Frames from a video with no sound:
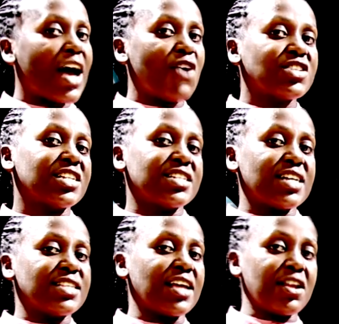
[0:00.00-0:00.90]
counted as
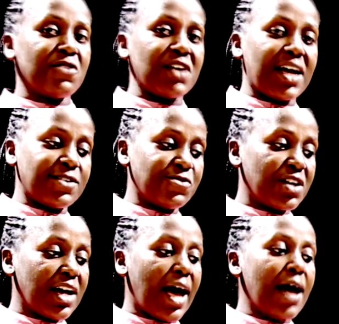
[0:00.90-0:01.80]
a significant
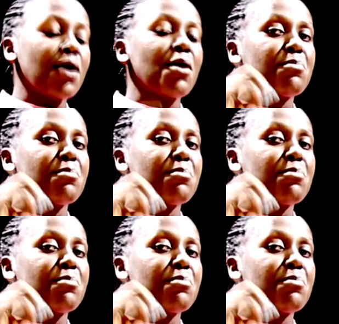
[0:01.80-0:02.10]
figure,